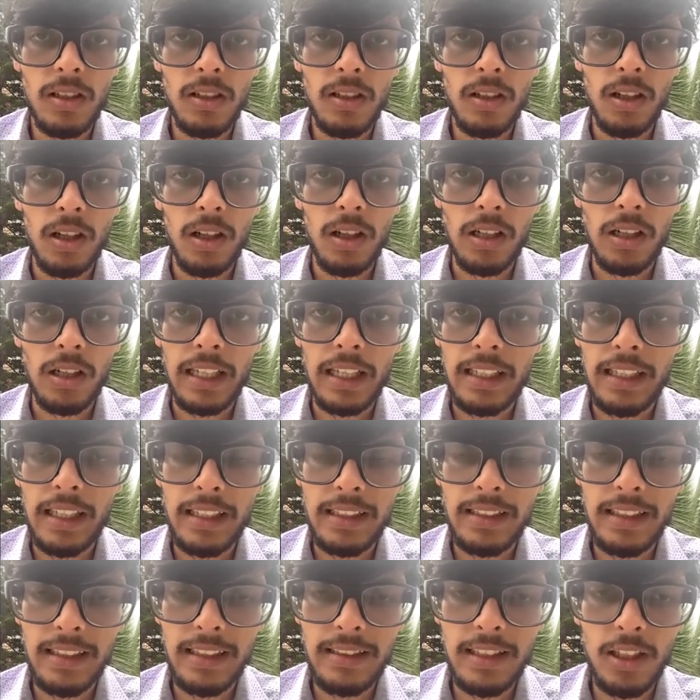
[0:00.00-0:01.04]

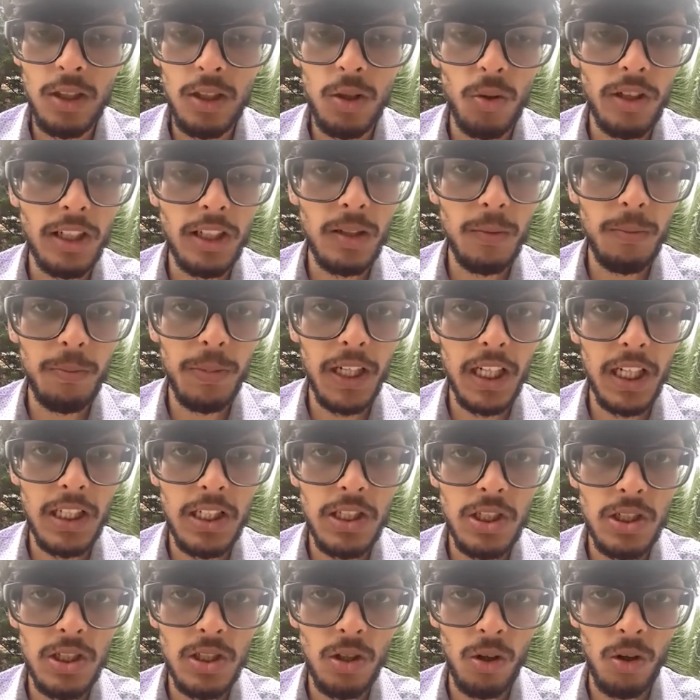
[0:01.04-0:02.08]
let's say loading a
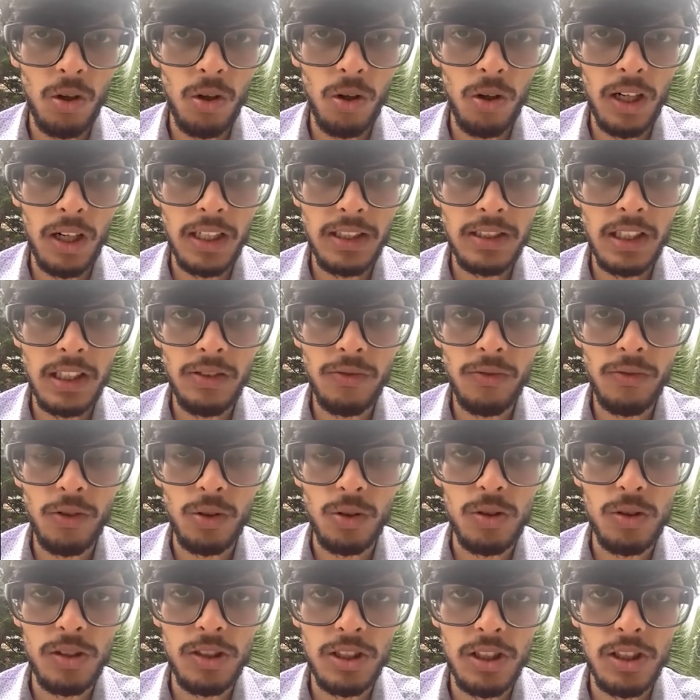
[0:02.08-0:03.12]
page or asking for
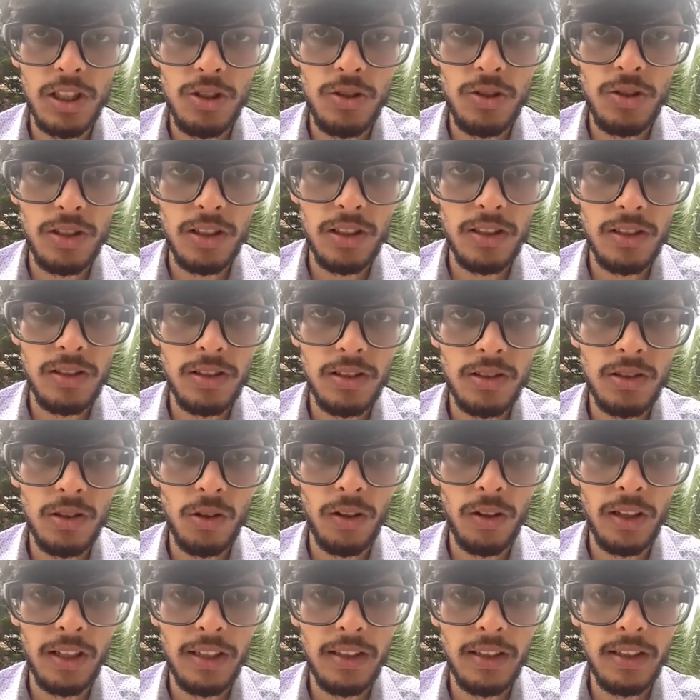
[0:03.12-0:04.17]
Google search results
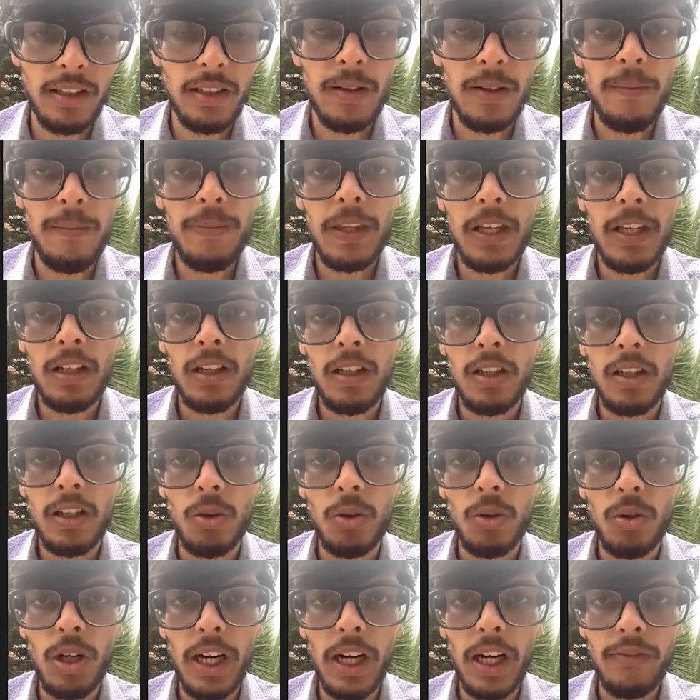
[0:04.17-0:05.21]
or anything,
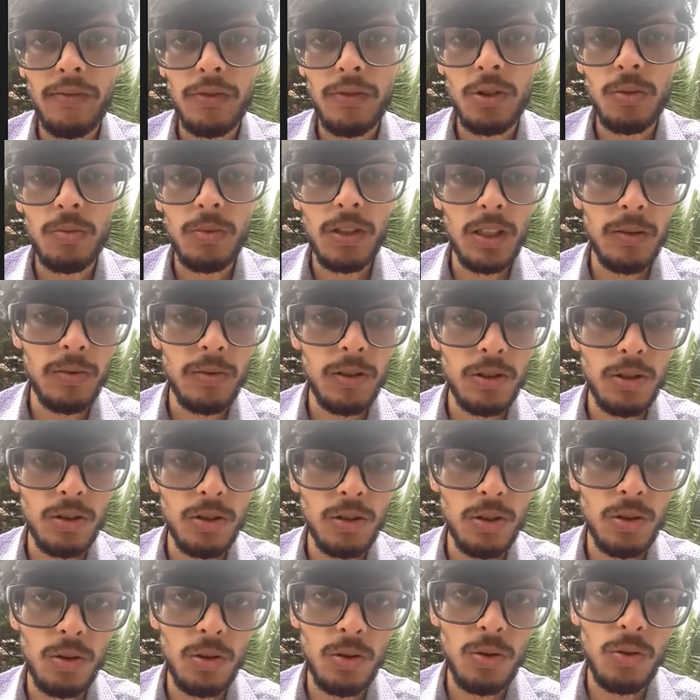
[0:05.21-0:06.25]
you have to be able to
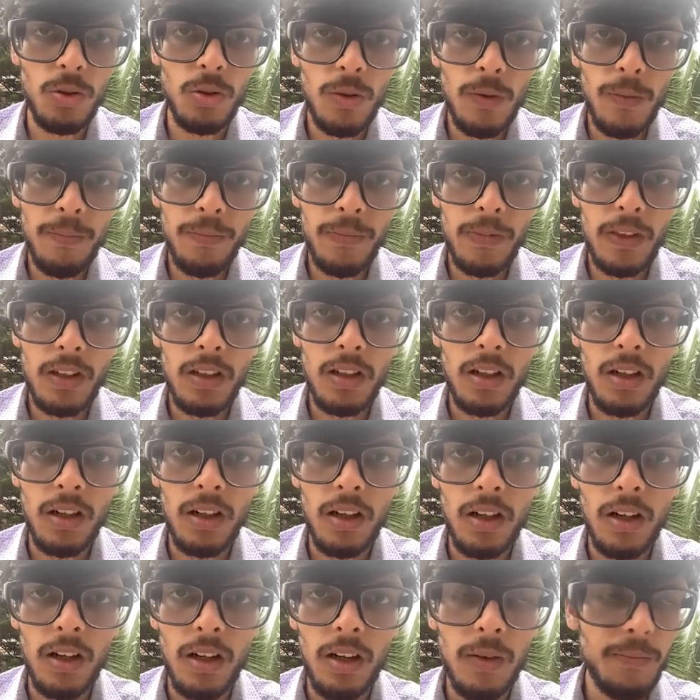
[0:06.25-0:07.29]
do
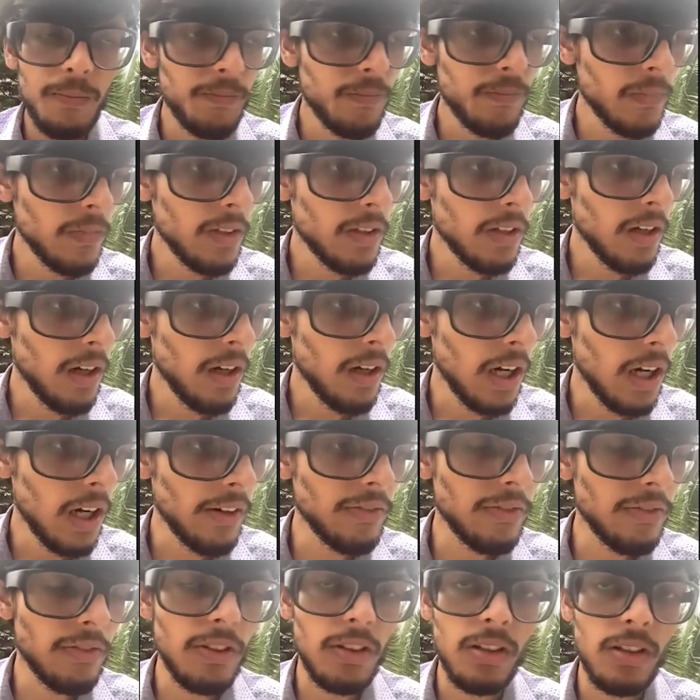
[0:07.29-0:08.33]

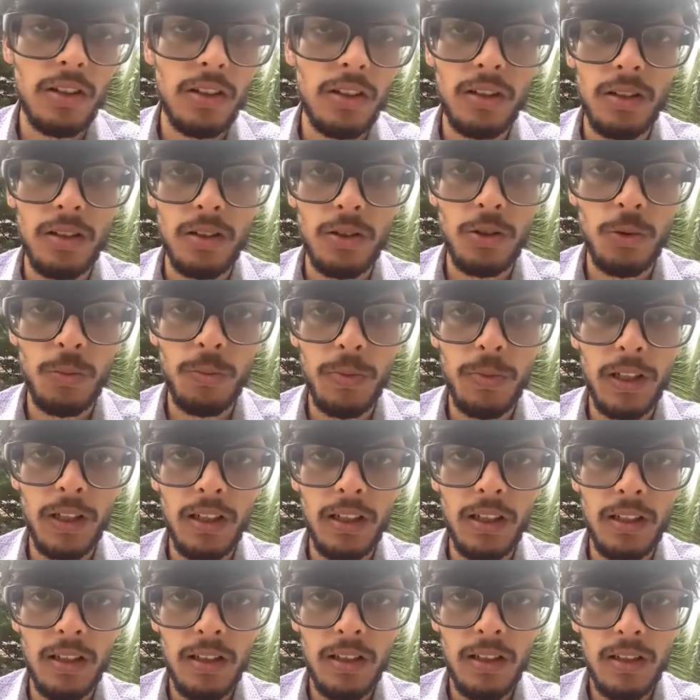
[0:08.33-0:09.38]
half
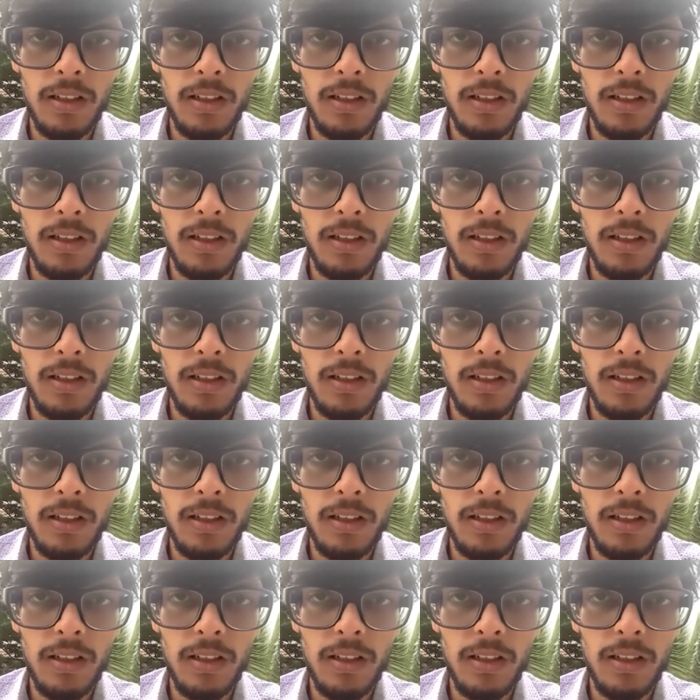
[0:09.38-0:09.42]
rupee